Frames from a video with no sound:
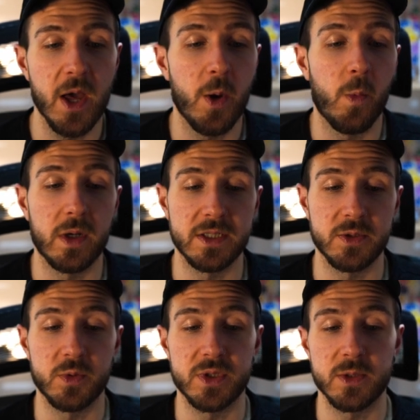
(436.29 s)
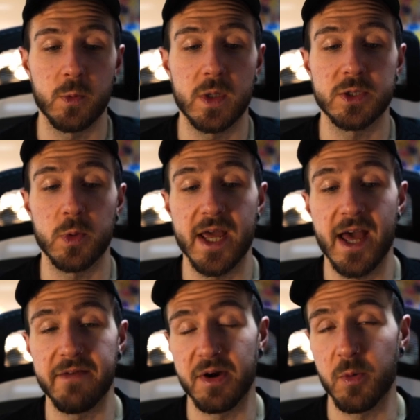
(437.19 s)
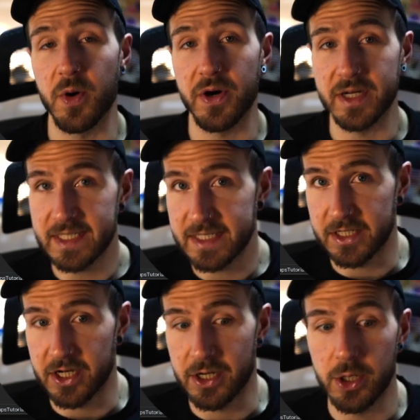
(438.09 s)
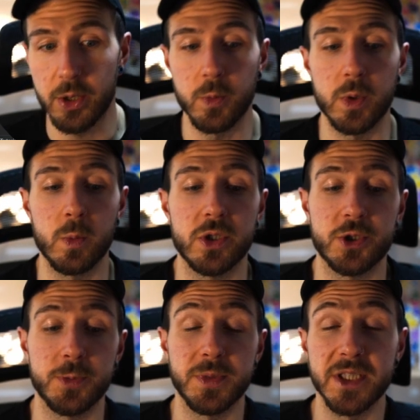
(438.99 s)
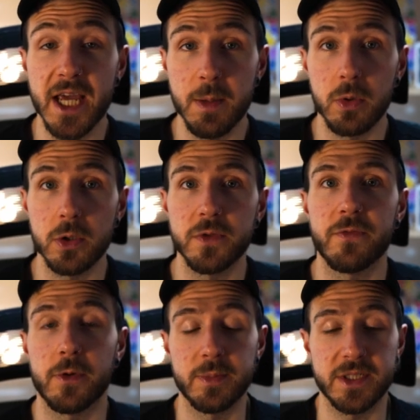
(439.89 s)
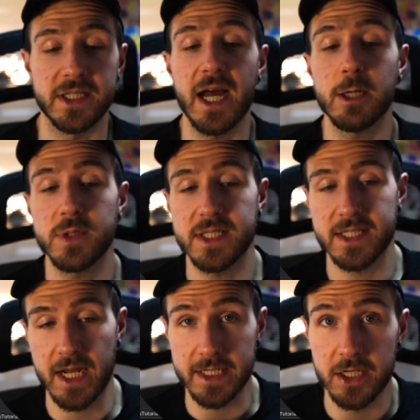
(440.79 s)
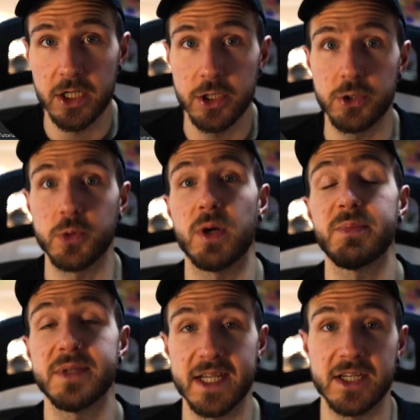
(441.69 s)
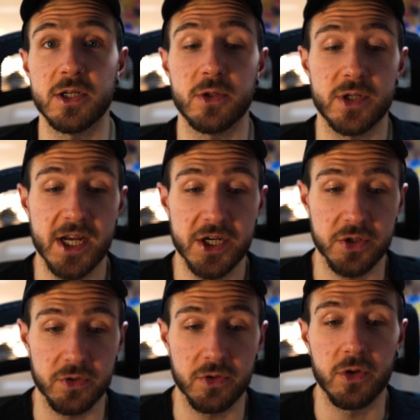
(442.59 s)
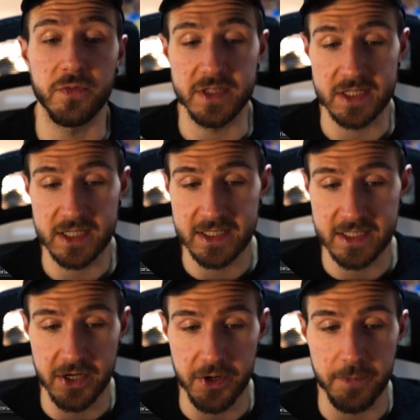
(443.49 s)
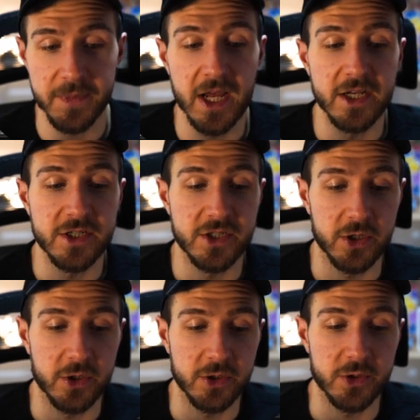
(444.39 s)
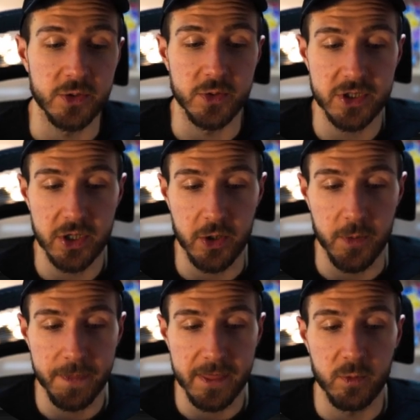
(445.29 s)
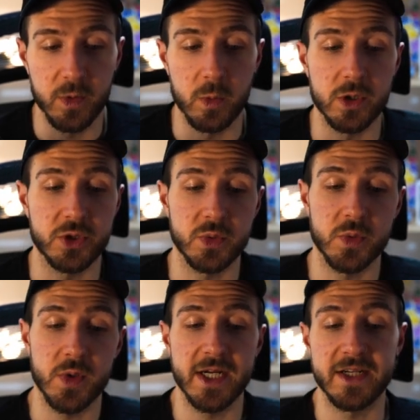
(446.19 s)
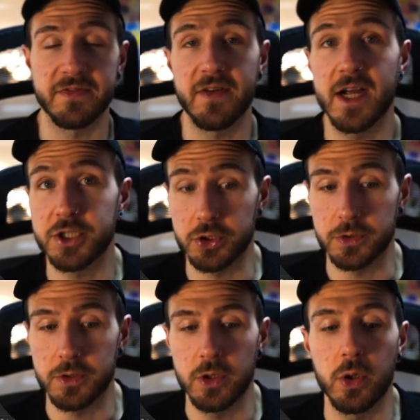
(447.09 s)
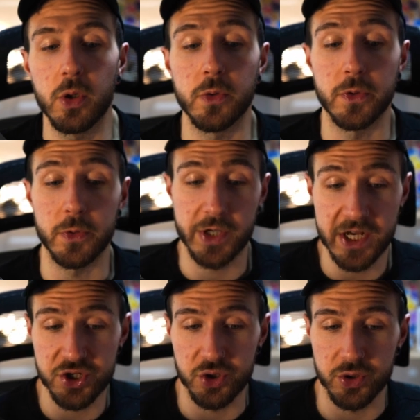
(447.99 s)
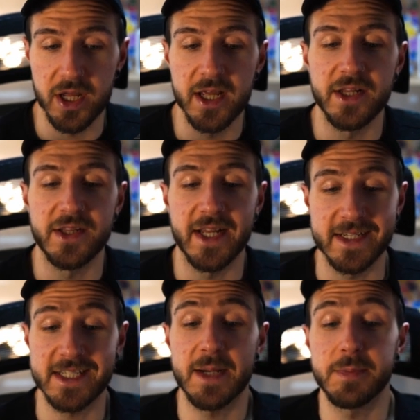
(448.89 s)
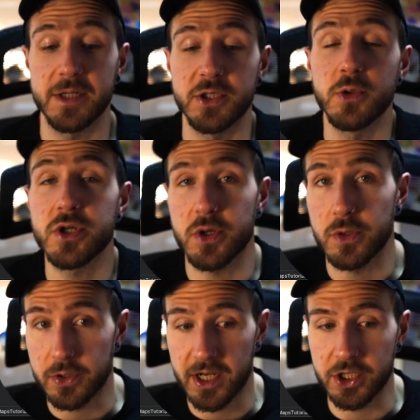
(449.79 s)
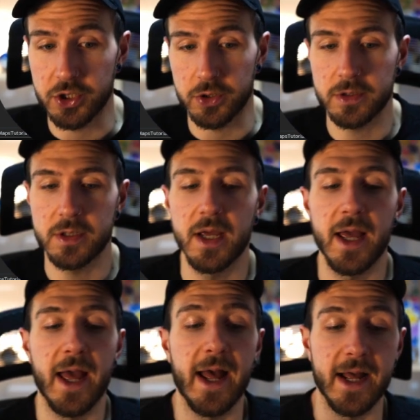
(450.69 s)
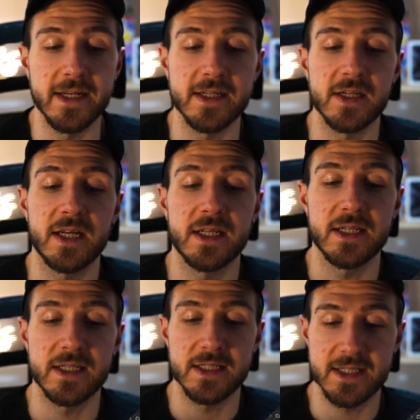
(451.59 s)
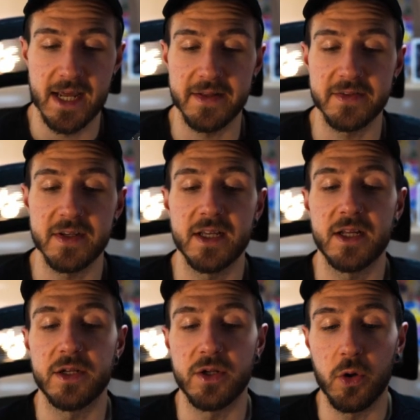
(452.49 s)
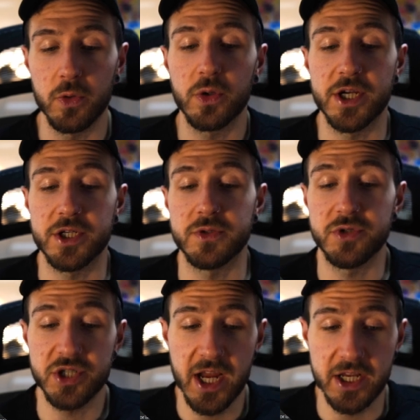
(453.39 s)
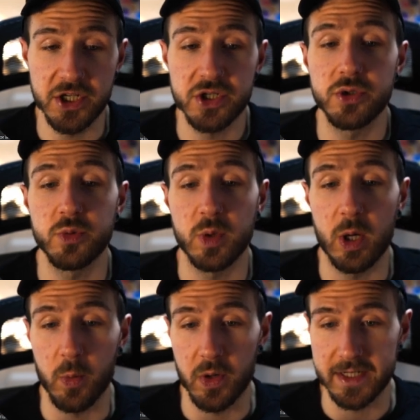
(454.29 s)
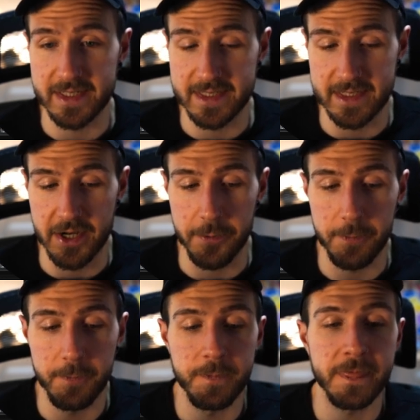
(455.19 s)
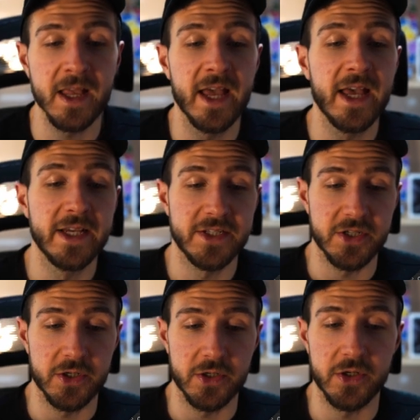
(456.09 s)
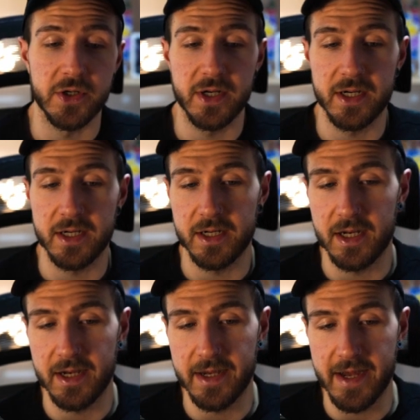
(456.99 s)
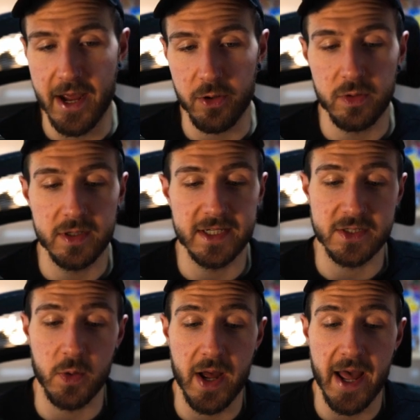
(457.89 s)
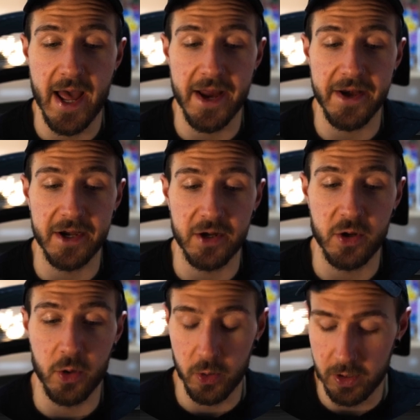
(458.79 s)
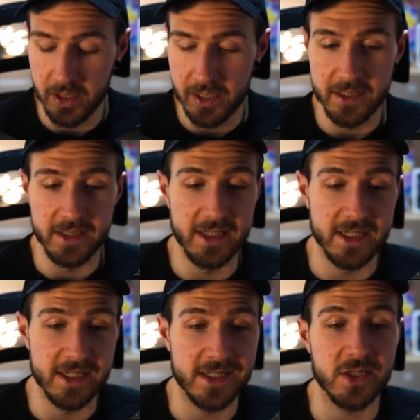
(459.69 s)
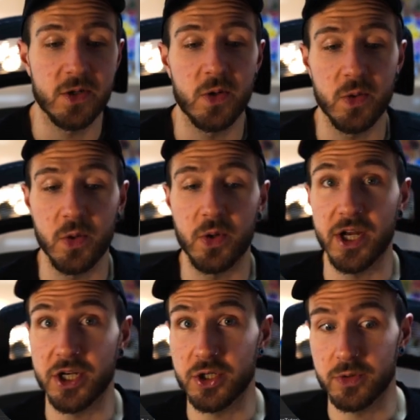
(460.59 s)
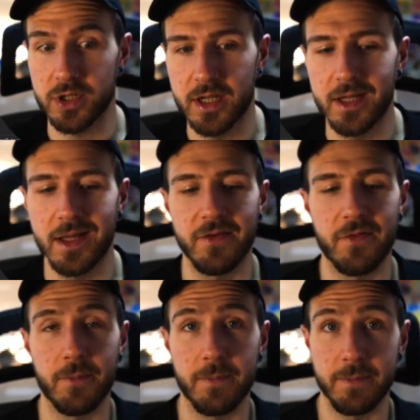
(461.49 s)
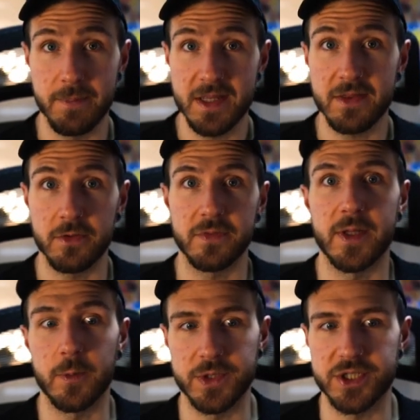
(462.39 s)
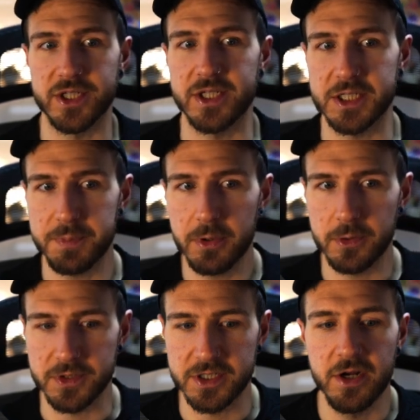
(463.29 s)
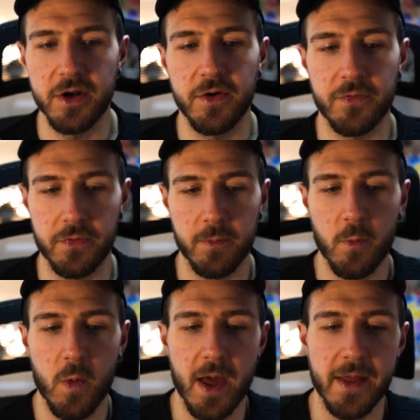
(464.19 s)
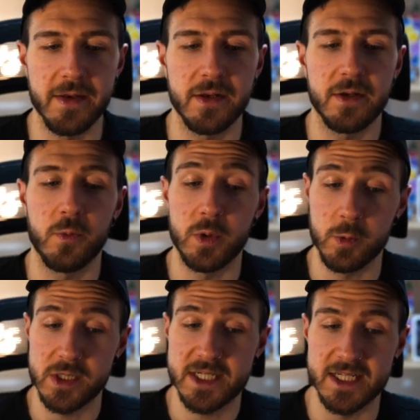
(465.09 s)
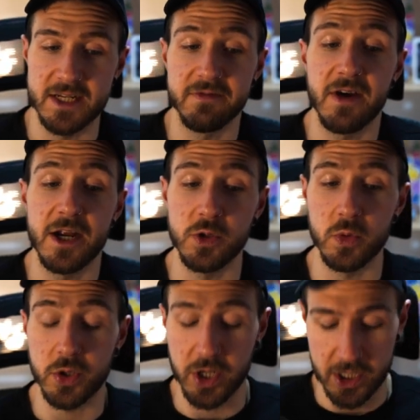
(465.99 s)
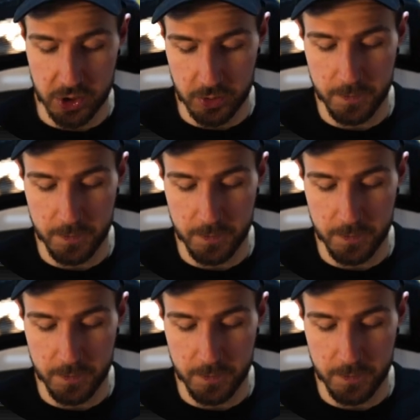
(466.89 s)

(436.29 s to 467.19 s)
Once we have our listener, we want to be able from the outside to update the location on this listener. So to do so, we want to create a function on location that accepts a user location and send on location change to our listener. So now let's go ahead and call this on location method that we just exposed from when we receive a new location.